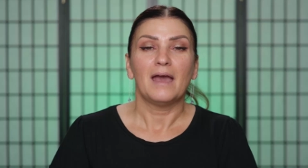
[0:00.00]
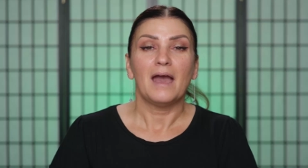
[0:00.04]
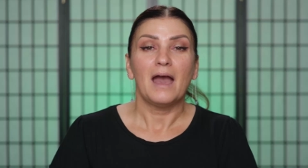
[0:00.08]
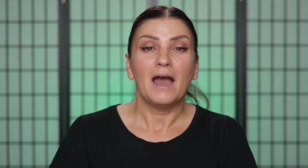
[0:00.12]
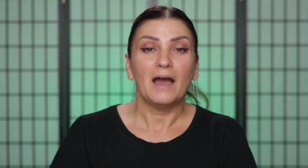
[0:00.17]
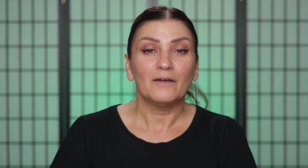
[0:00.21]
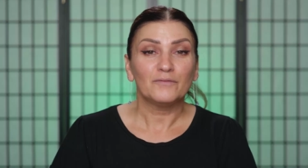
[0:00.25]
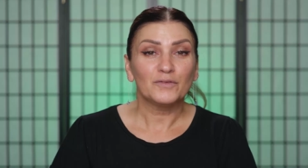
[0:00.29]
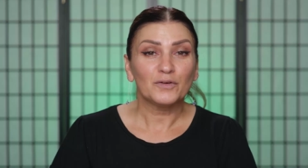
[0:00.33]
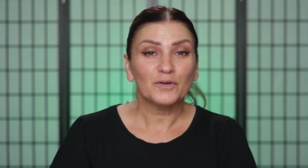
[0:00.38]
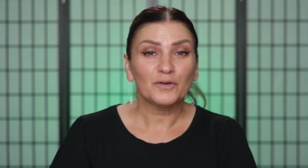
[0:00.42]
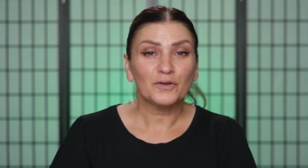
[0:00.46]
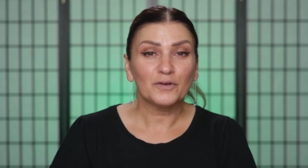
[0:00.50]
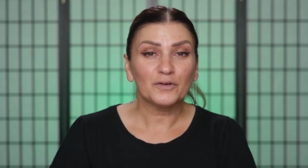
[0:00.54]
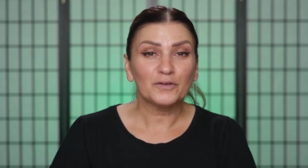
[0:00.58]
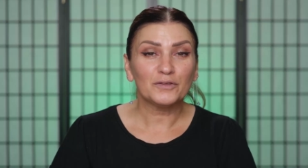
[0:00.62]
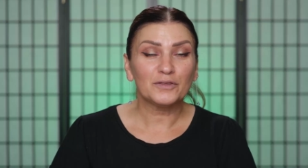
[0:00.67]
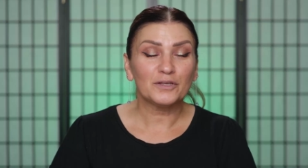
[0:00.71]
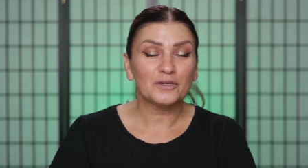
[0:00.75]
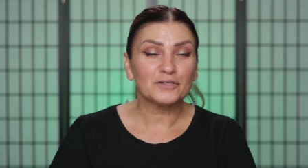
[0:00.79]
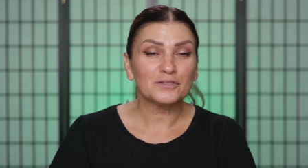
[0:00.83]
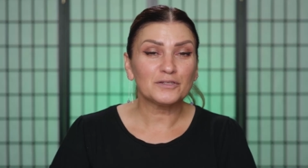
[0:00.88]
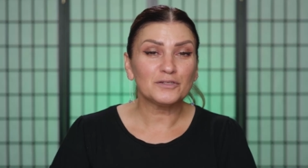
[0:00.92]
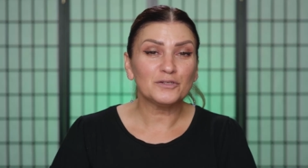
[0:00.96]
Have you heard
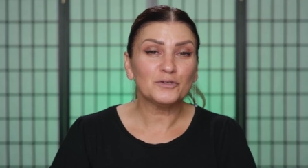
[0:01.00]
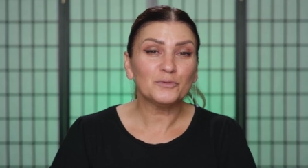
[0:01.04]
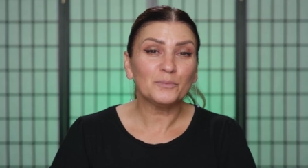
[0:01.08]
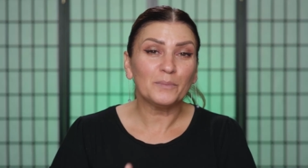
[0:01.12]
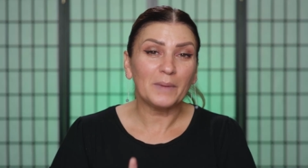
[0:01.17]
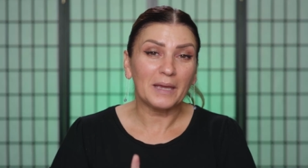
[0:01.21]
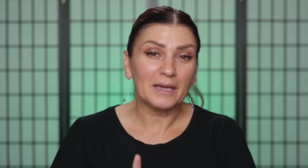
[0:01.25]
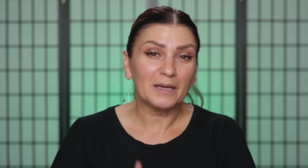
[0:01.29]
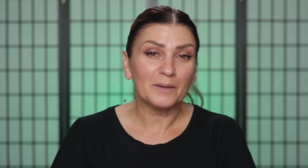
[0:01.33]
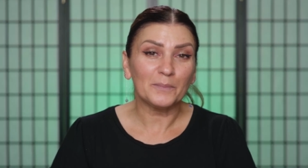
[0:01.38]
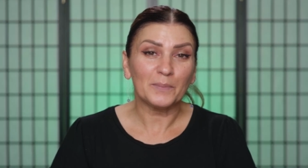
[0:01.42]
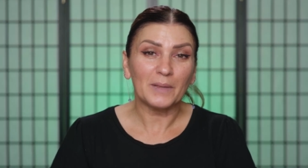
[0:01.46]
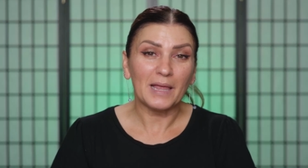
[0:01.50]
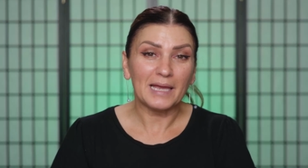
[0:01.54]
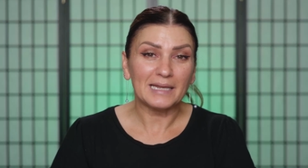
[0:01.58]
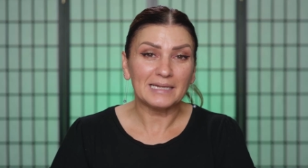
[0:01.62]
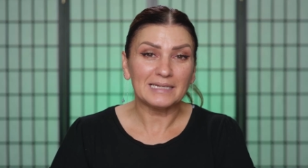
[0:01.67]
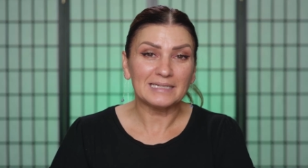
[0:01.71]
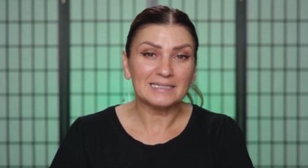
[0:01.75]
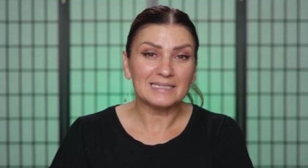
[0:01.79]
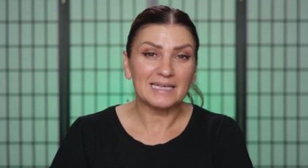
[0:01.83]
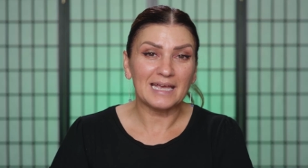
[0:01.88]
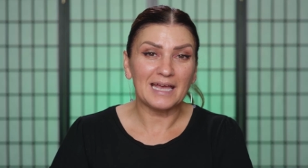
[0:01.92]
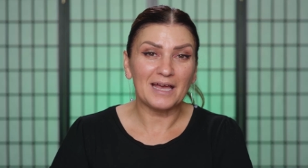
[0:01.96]
there's a new makeup line
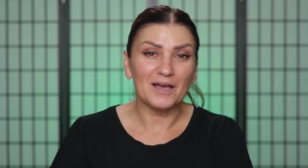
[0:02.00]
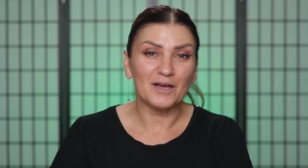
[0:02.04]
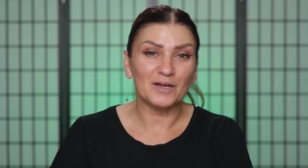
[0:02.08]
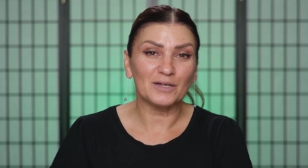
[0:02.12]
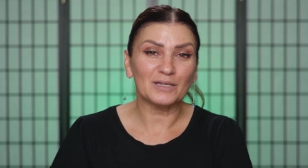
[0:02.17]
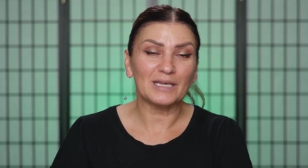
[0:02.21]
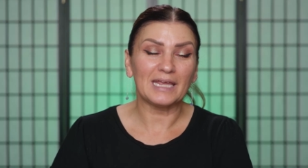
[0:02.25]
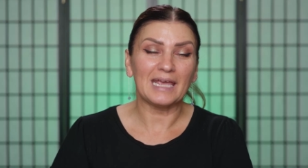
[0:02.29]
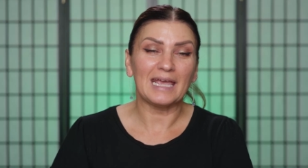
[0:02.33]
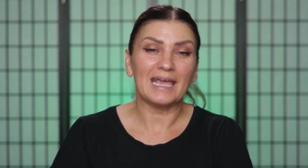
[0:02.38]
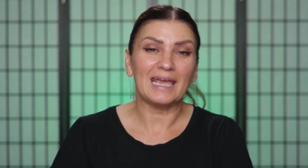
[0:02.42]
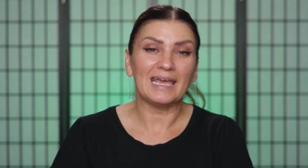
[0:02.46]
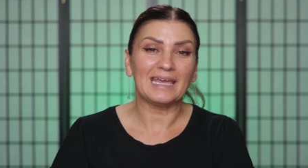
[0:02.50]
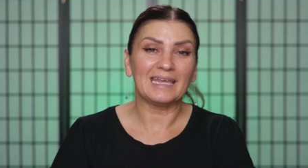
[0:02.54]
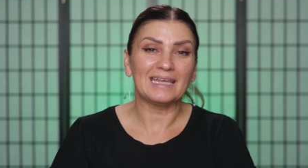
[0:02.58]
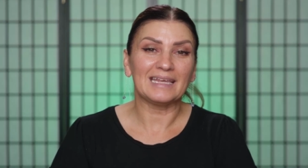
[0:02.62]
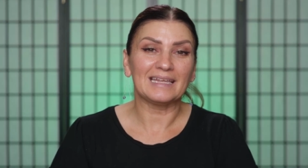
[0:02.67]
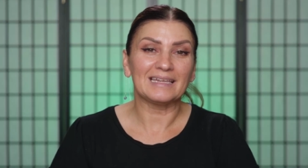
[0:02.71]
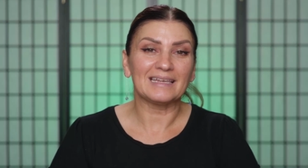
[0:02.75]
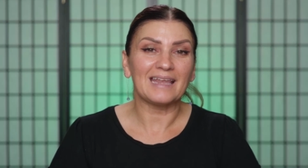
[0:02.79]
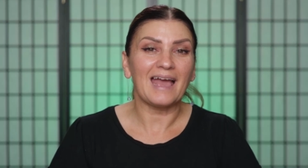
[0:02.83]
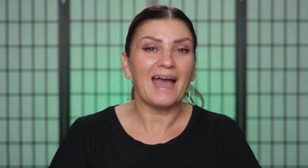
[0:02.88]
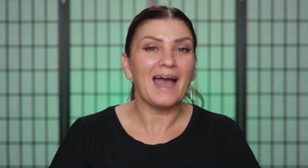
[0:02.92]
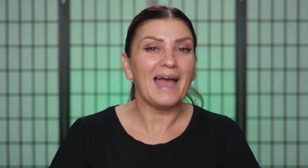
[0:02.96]
in town,
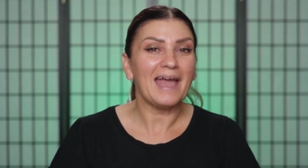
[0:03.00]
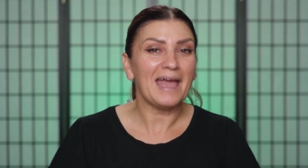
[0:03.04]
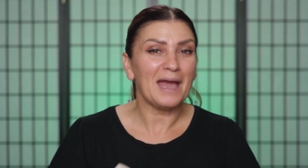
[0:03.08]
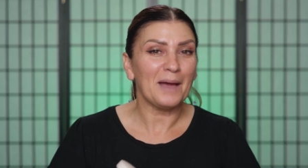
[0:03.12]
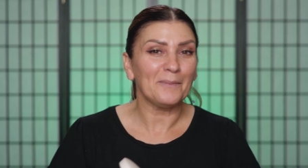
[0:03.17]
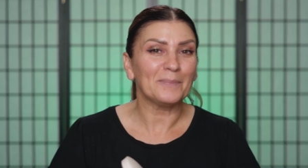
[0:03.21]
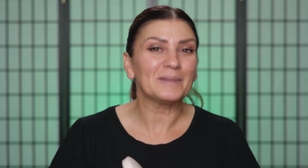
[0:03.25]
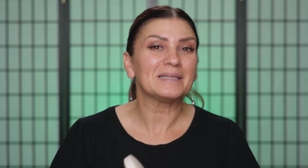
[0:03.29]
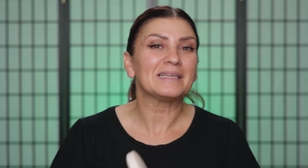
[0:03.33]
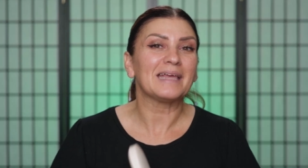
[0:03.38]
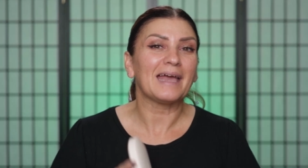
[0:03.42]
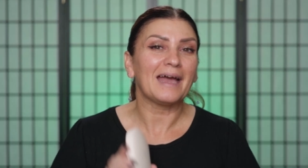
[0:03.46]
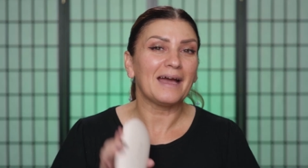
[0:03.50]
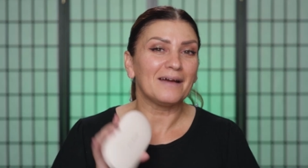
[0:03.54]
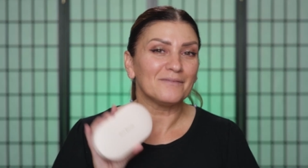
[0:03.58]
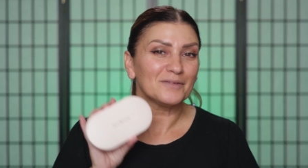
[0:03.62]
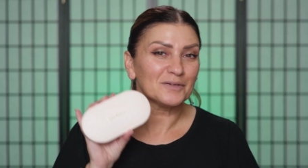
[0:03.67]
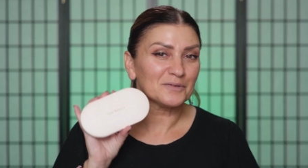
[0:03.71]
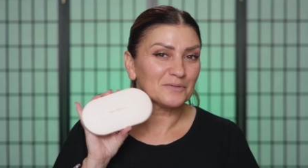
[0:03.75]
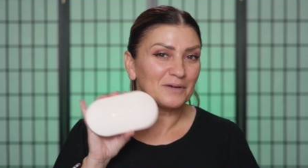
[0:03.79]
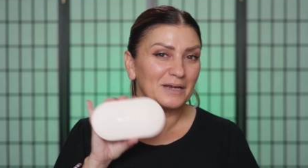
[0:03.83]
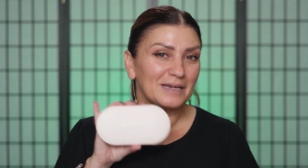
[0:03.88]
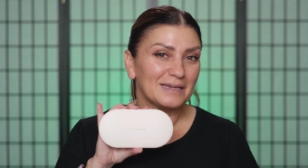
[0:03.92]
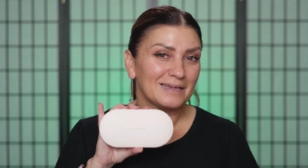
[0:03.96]
and I happen to have
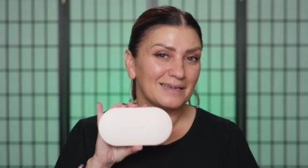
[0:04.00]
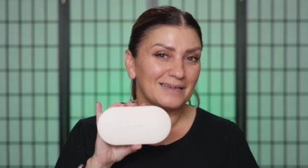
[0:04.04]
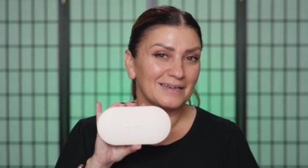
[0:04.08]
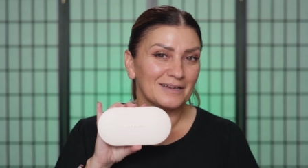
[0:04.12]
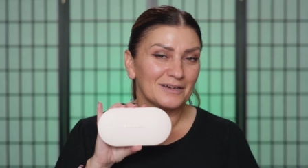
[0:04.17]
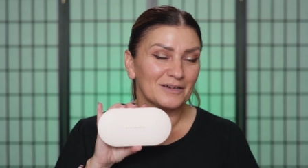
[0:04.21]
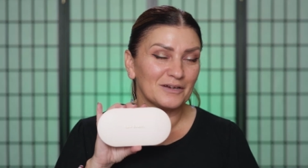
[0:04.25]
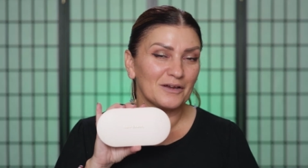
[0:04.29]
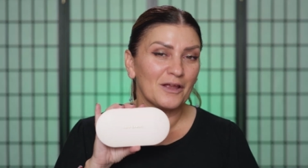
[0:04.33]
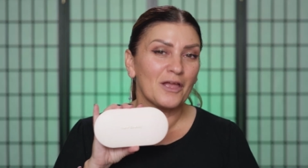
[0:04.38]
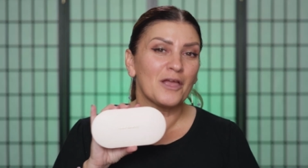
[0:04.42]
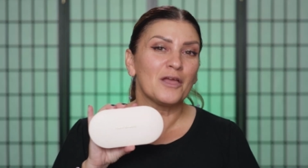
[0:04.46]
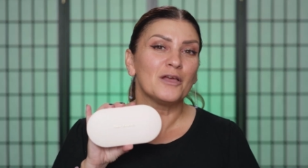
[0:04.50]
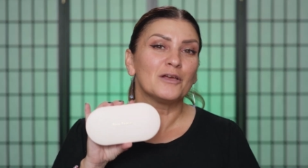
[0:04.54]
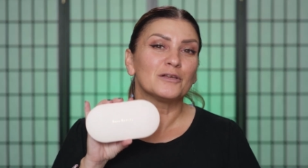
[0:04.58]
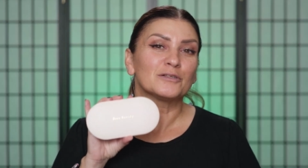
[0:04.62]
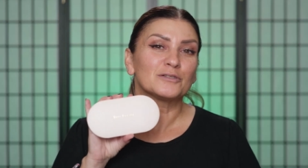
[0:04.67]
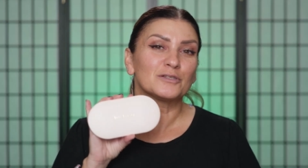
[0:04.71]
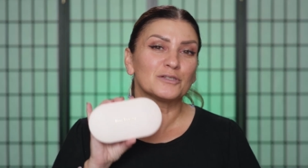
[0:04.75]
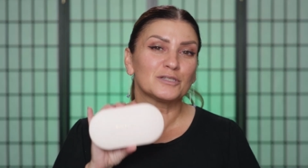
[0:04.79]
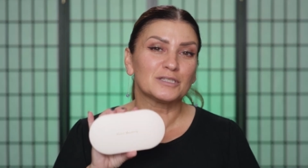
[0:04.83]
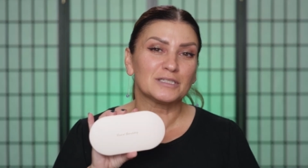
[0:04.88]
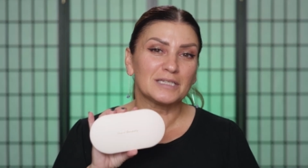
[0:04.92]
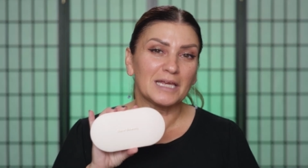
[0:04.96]
it right here,
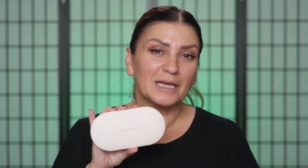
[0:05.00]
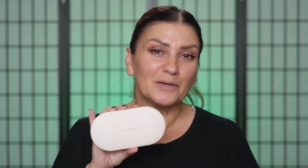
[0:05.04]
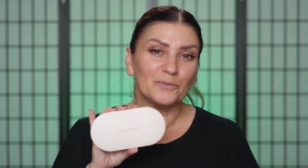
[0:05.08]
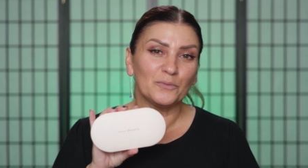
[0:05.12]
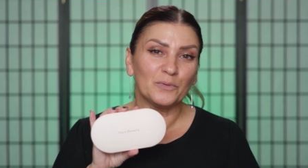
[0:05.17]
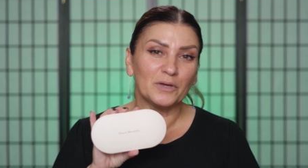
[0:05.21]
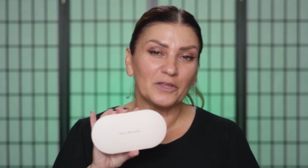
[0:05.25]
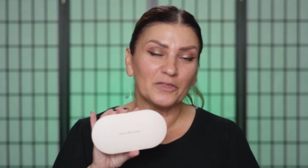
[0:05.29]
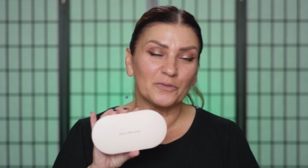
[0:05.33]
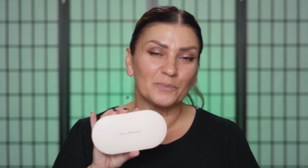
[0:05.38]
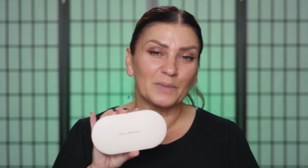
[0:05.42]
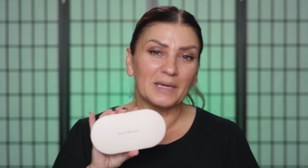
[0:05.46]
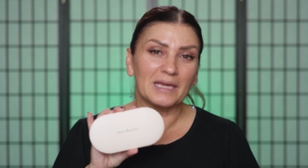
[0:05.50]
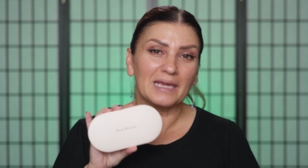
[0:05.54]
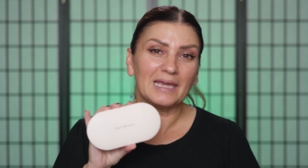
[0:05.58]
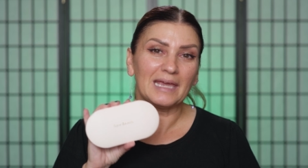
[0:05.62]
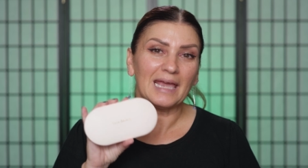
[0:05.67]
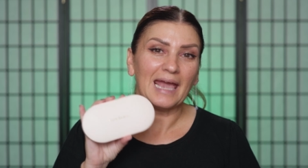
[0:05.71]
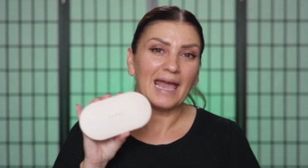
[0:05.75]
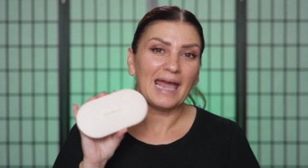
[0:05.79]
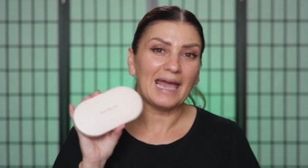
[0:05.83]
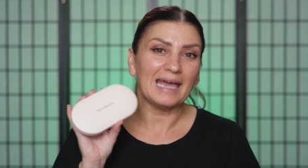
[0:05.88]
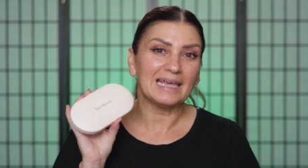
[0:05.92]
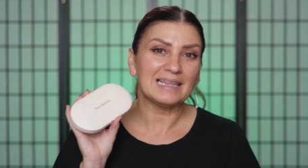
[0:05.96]
so stay with
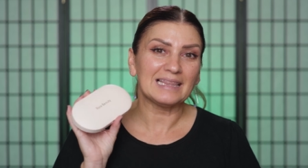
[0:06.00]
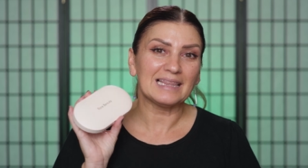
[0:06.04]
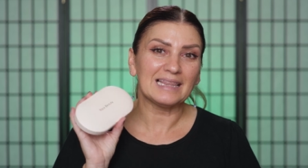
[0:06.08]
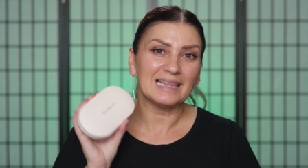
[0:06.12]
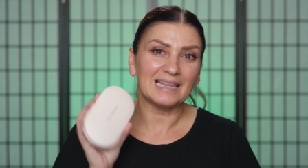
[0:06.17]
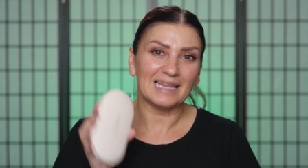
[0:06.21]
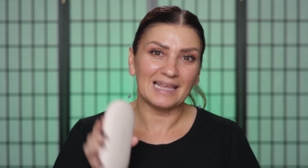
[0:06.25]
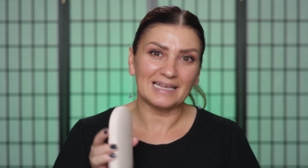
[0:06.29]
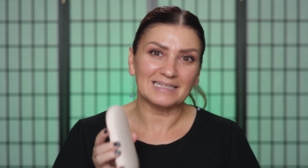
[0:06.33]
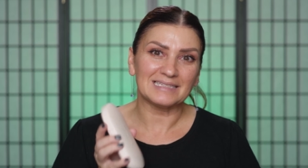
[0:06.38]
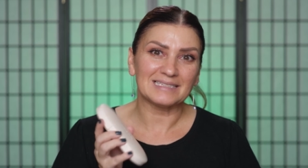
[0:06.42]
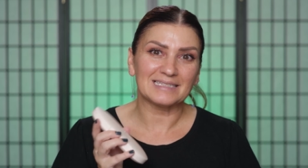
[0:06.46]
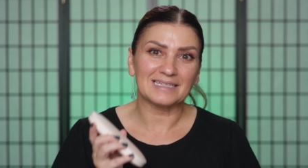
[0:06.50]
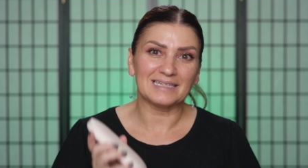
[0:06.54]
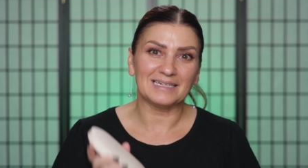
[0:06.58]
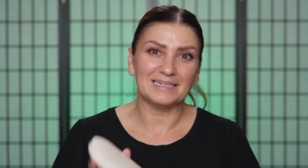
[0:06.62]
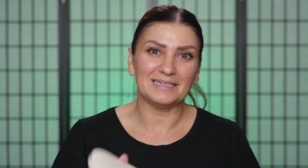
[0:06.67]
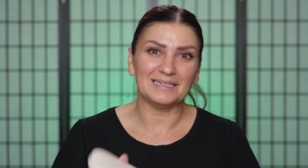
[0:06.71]
me and let's get